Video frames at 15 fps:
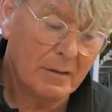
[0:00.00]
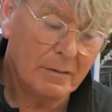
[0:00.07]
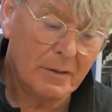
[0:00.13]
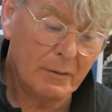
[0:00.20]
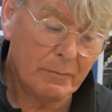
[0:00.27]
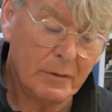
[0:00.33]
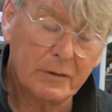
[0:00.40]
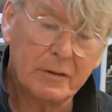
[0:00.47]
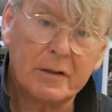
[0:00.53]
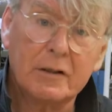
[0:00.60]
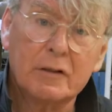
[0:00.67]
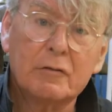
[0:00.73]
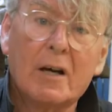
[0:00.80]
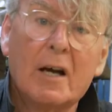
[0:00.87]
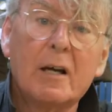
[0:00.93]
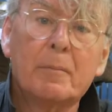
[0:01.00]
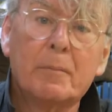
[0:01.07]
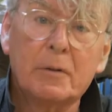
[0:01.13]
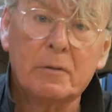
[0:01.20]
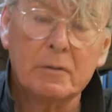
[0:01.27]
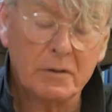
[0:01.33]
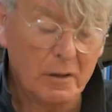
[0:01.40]
They would say, try a
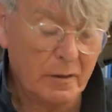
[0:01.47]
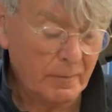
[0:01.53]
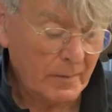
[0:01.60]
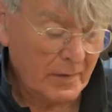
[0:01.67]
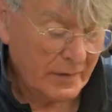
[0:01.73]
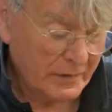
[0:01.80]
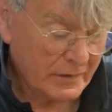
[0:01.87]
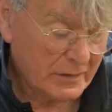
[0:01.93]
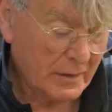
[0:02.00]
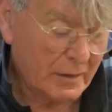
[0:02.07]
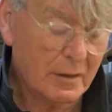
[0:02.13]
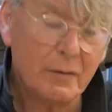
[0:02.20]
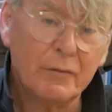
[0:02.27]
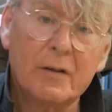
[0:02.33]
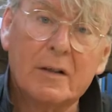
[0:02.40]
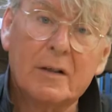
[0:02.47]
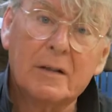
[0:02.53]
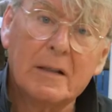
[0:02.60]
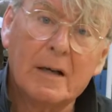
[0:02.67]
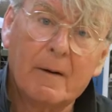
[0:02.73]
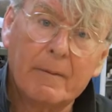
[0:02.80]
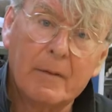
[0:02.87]
boot on, stick your finger
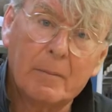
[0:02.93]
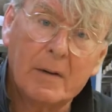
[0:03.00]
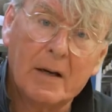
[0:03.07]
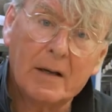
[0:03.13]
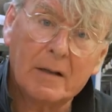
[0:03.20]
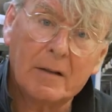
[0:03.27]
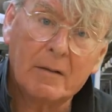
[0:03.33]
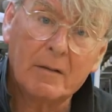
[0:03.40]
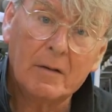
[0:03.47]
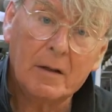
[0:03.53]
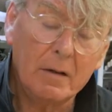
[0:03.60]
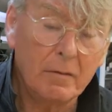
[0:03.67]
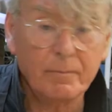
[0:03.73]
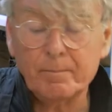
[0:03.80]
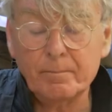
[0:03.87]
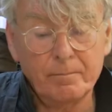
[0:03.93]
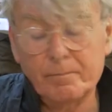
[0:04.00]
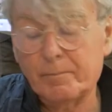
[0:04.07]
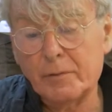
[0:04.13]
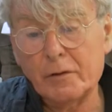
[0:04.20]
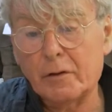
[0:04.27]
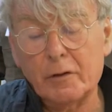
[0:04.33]
down the back, and
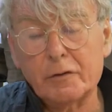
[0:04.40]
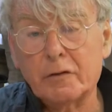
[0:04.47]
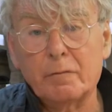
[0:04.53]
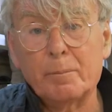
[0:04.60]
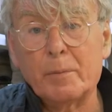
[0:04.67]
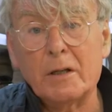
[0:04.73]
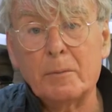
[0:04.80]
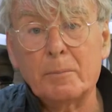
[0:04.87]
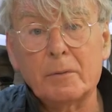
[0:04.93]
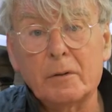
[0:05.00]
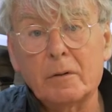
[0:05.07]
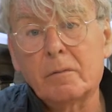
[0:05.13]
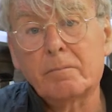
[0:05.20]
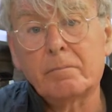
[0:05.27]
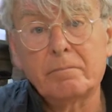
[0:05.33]
for a lot of people